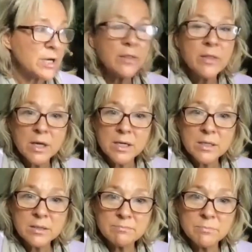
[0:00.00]

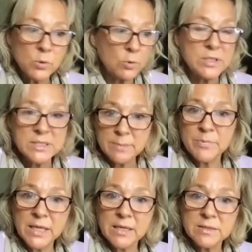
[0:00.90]
another or
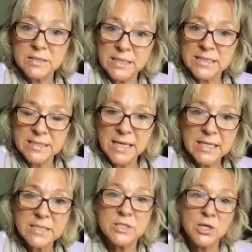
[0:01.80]
something else
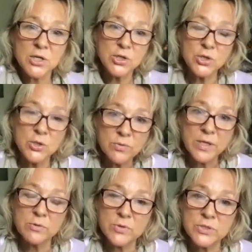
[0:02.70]
success, you
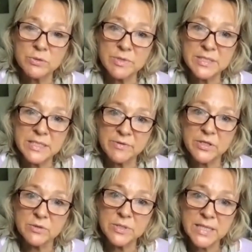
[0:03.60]
then also receive
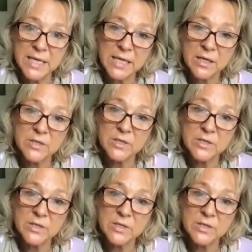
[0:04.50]
it. You're saying it